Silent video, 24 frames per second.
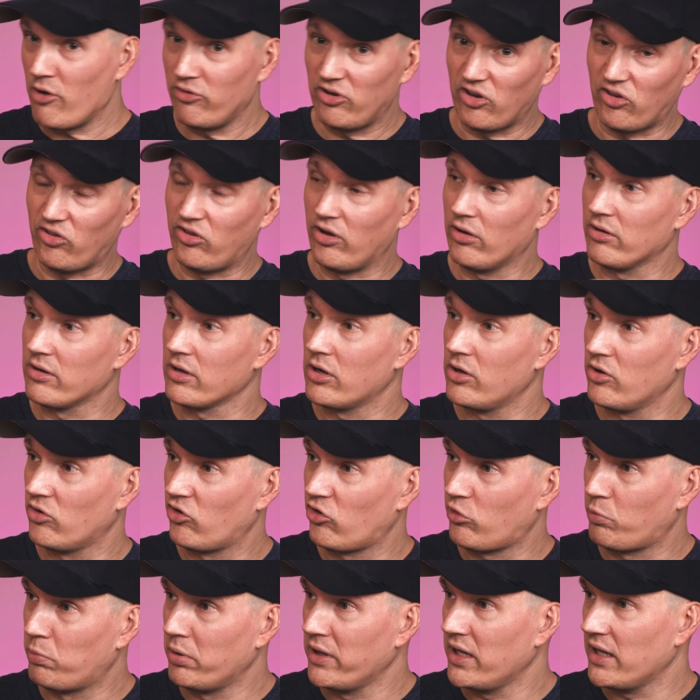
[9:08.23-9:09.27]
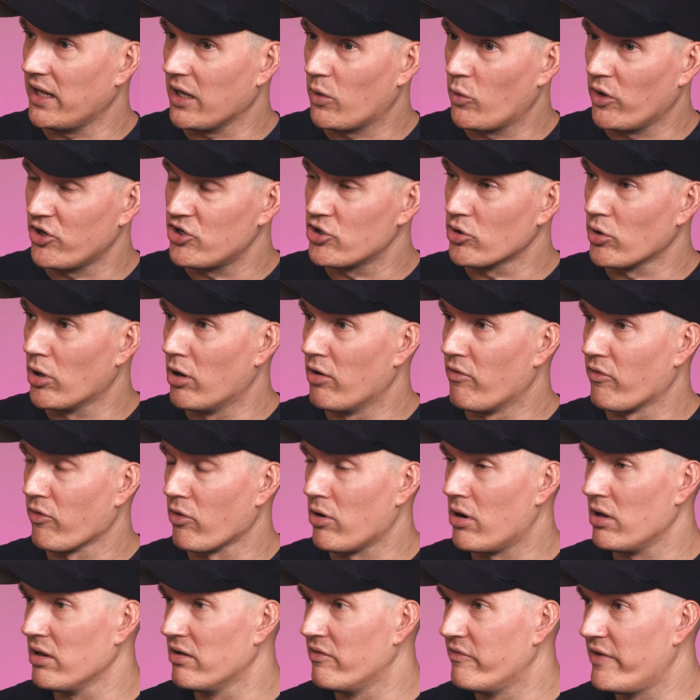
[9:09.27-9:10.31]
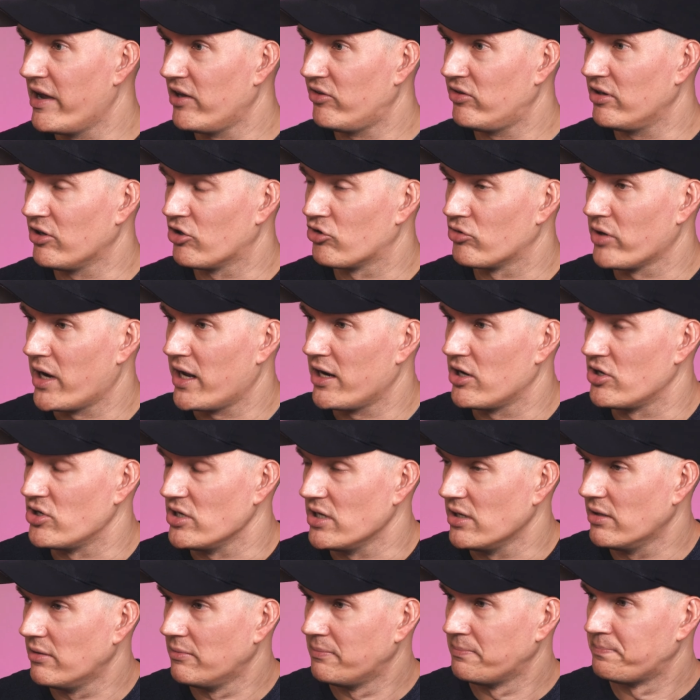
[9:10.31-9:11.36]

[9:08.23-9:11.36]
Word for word: Is it still a good split? Like what's your overall investing strategy?